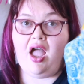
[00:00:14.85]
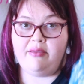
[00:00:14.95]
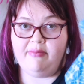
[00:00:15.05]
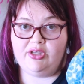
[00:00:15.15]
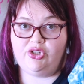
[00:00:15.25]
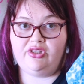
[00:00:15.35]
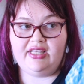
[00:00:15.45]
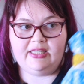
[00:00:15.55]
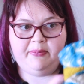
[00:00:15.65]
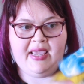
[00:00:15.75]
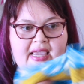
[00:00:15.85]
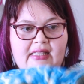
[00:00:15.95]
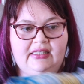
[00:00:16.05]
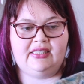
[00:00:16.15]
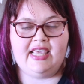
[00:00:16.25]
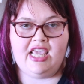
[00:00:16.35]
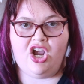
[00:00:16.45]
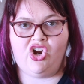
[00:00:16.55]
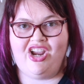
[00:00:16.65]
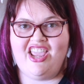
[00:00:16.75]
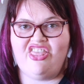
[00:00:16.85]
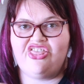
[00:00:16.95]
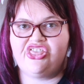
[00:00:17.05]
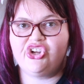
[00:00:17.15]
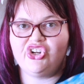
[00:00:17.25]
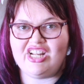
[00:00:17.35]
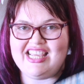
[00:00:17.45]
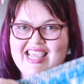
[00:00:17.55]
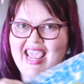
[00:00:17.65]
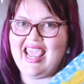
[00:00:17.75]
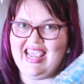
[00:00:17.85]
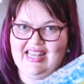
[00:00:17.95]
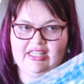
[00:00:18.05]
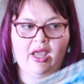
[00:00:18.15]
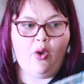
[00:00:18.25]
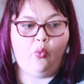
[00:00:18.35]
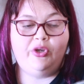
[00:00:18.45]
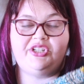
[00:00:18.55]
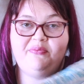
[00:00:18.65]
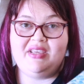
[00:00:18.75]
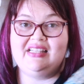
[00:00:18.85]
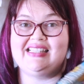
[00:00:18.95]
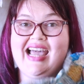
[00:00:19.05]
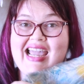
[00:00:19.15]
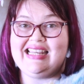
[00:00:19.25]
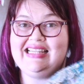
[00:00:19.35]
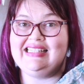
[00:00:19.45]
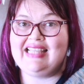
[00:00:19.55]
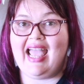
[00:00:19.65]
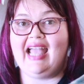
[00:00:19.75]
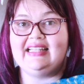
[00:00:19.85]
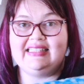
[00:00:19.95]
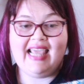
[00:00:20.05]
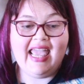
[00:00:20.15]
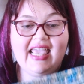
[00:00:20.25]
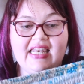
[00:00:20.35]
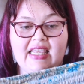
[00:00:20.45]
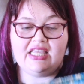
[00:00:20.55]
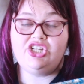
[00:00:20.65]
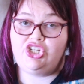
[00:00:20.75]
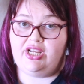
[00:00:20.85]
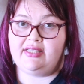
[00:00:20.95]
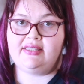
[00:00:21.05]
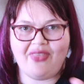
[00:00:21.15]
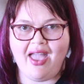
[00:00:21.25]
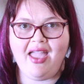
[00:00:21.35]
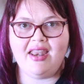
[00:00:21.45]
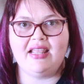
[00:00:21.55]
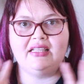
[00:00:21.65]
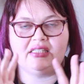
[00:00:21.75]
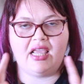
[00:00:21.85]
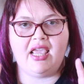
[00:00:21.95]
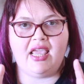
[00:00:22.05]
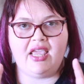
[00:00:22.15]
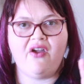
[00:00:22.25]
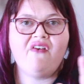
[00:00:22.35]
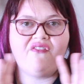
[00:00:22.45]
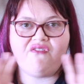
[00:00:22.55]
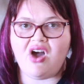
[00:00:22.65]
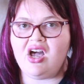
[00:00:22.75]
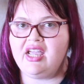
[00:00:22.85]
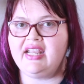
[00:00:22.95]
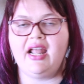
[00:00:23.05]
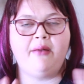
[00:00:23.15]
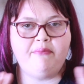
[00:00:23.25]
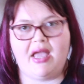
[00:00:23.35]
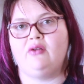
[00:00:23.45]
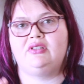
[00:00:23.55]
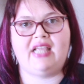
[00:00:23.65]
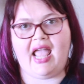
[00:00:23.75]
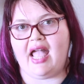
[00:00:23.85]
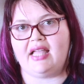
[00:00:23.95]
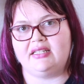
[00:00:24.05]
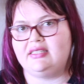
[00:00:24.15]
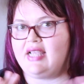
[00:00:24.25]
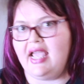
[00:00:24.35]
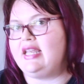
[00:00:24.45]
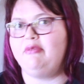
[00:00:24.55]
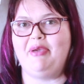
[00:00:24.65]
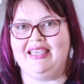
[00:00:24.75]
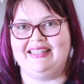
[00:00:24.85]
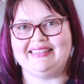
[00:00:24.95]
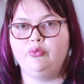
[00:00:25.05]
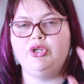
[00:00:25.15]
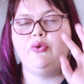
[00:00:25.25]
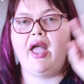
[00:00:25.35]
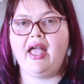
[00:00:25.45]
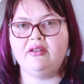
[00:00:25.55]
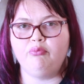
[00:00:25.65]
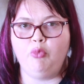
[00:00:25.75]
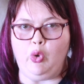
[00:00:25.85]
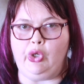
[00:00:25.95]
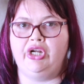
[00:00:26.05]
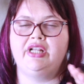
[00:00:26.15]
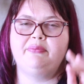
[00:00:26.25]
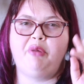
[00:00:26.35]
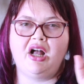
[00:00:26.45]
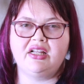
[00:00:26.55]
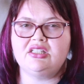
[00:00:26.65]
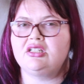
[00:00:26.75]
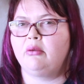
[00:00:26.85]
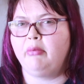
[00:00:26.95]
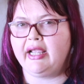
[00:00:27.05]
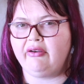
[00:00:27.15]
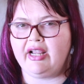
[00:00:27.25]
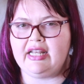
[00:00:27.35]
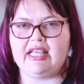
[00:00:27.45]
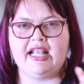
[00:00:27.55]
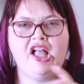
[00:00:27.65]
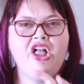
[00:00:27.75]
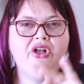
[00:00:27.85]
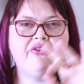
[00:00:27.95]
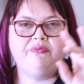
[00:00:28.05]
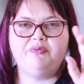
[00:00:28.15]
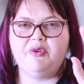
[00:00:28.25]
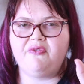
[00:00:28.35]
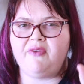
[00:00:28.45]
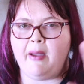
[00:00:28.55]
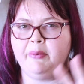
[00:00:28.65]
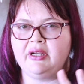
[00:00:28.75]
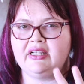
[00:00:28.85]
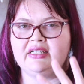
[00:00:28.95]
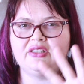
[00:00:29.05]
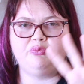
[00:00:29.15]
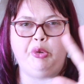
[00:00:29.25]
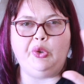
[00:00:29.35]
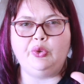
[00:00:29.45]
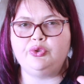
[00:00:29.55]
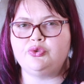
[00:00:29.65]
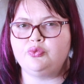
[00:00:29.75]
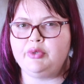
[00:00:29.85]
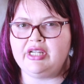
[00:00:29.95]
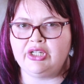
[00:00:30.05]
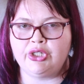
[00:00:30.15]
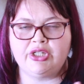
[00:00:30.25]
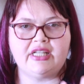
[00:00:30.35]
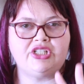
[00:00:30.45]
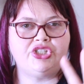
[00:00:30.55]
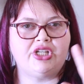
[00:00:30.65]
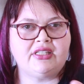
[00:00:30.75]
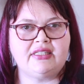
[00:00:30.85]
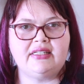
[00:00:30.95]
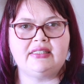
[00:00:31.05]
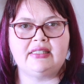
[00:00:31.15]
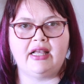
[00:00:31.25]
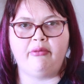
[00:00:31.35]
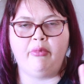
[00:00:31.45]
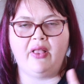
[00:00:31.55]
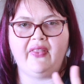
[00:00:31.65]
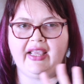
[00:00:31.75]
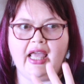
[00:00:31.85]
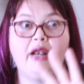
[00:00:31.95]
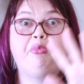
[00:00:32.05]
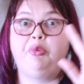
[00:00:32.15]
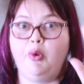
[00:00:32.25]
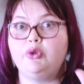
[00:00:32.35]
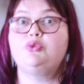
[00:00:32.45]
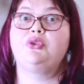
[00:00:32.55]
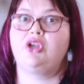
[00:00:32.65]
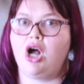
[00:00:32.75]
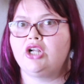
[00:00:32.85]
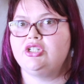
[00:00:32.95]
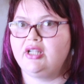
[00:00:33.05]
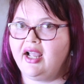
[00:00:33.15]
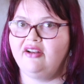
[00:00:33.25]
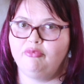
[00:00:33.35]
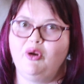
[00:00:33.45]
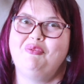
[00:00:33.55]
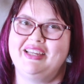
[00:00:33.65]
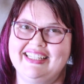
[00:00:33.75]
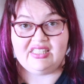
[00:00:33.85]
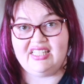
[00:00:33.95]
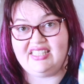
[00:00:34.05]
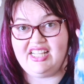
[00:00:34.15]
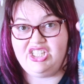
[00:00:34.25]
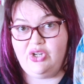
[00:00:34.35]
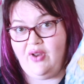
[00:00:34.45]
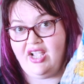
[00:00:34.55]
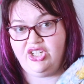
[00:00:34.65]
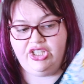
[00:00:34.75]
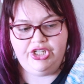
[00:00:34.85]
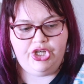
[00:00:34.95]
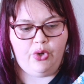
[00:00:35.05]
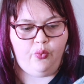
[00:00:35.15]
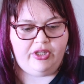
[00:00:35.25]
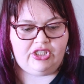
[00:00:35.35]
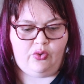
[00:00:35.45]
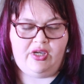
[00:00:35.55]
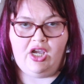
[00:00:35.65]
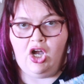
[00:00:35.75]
I measured these pants. They are a 38, which means I need to add 10 inches. That is a fine amount to add to any pant. When you add more, pockets start migrating, the fabric pulls weird. It just is like an approach with caution kind of moment. Since I don't actually know what's going